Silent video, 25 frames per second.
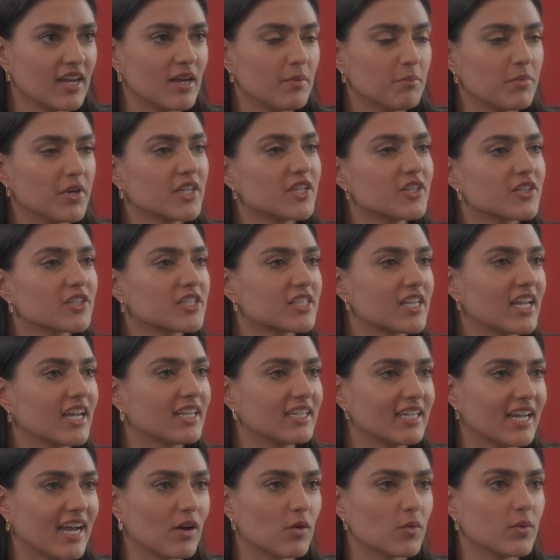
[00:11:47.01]
But you're saying
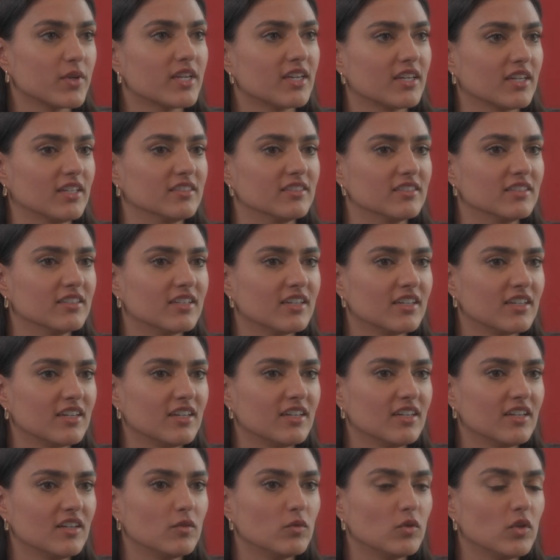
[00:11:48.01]
now we can
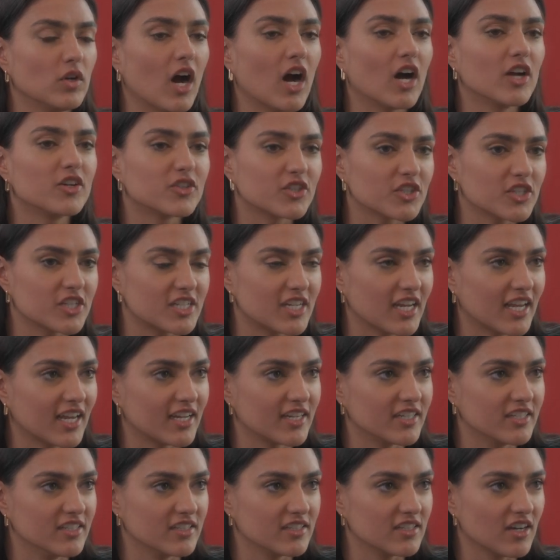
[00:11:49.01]

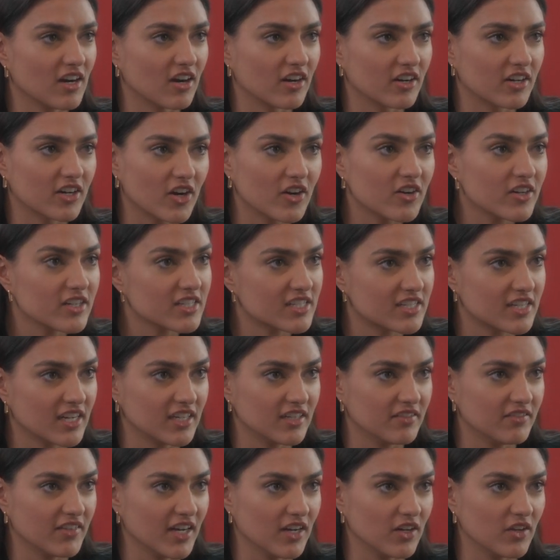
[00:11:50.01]
understand our current state
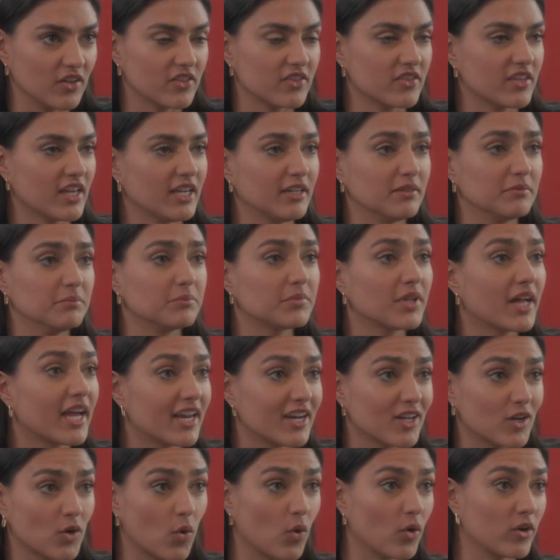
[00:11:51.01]
of health and plan
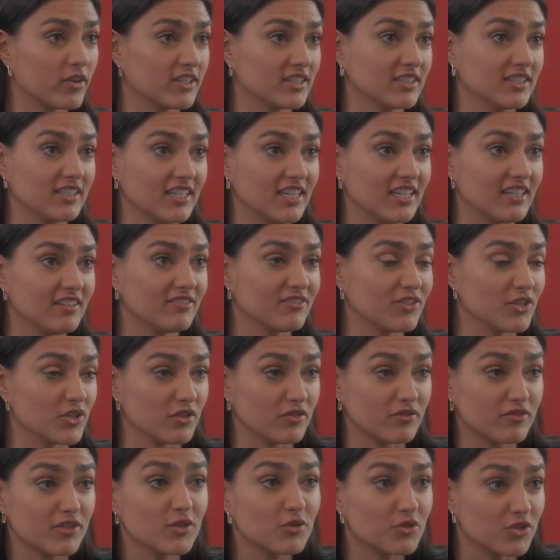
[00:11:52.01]
accordingly for the
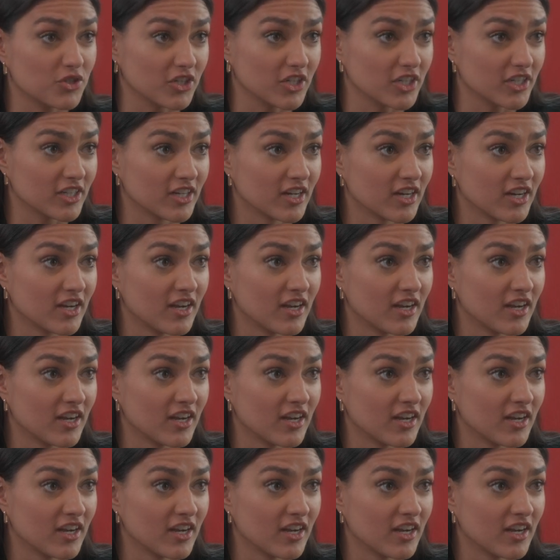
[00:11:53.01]
future.